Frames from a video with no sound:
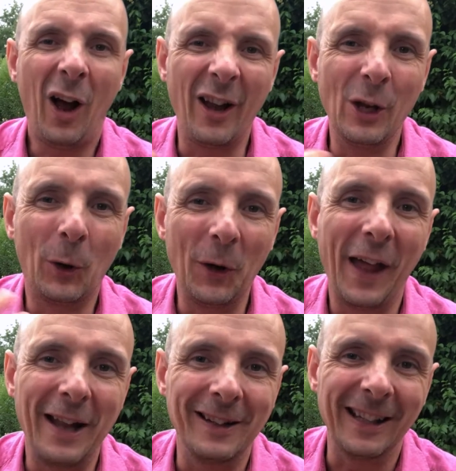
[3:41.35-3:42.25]
I look at
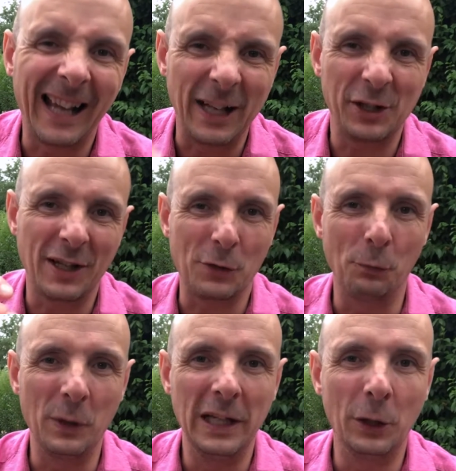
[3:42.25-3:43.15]
that and think, actually, that's a
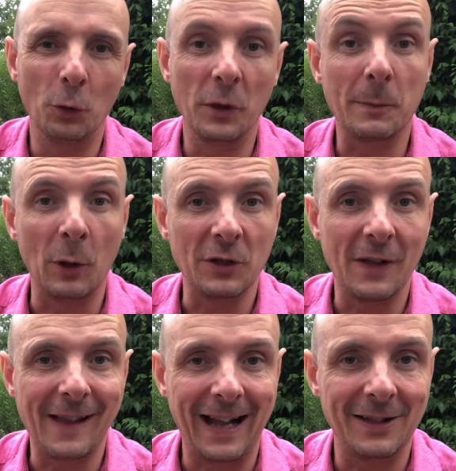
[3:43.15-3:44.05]
really good response,
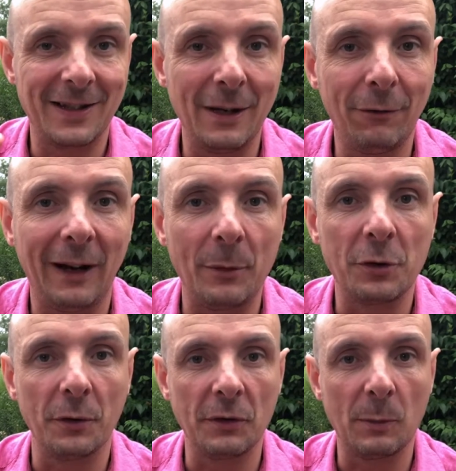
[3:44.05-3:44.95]
and that's the
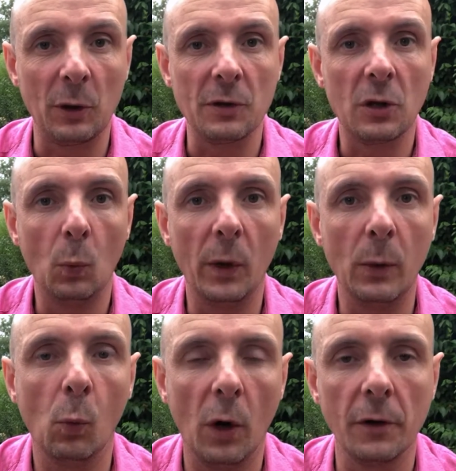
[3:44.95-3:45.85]
inflammatory response
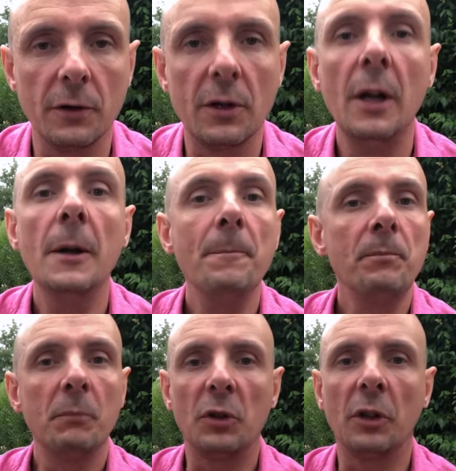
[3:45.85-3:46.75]
we want.
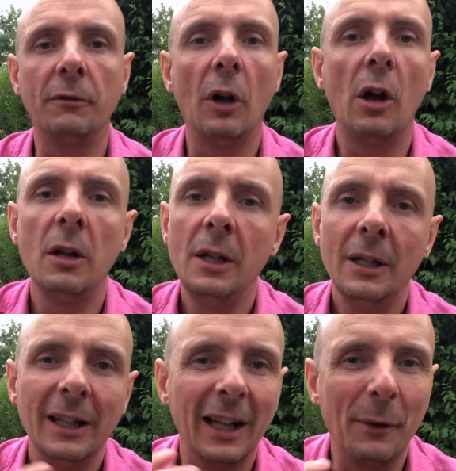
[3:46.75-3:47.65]
But so far,
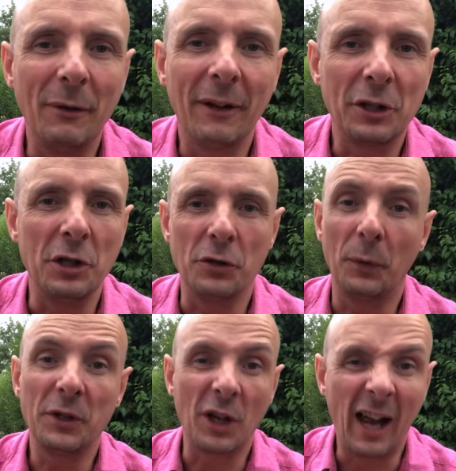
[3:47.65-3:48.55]
infection is a
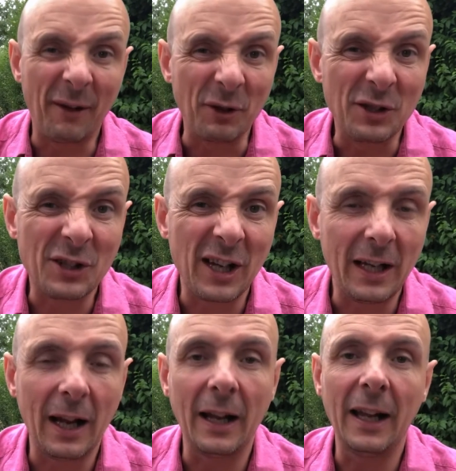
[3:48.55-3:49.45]
risk. I haven't
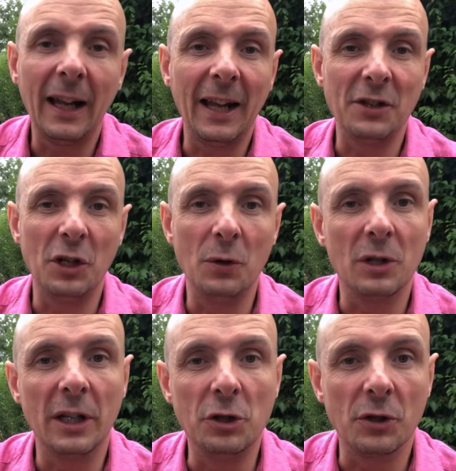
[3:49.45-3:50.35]
seen any. It's
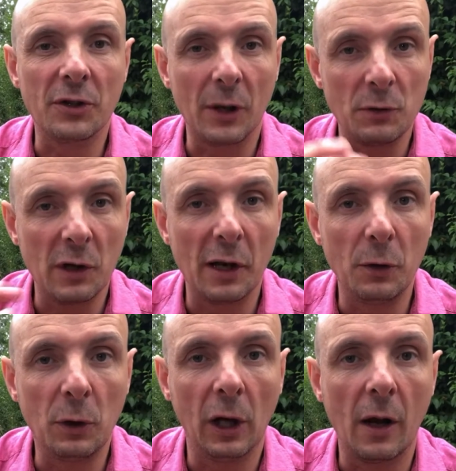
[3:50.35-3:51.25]
usually just those
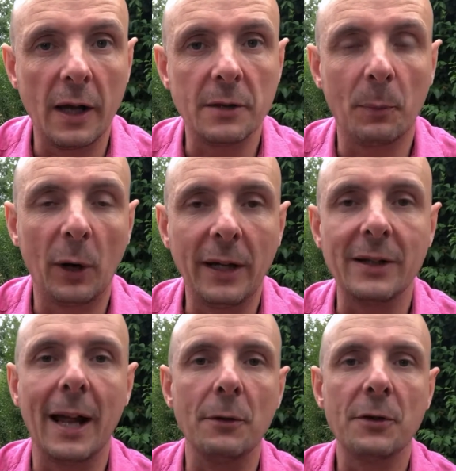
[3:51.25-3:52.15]
localized
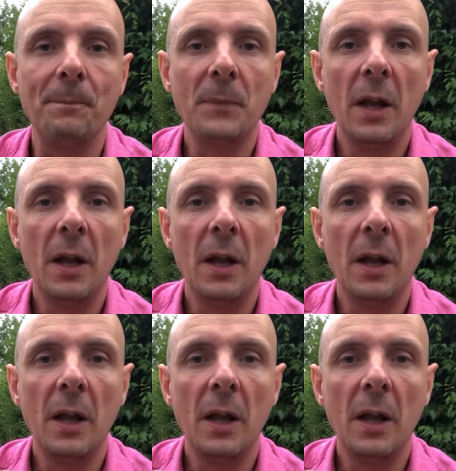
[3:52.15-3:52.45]
breakdowns.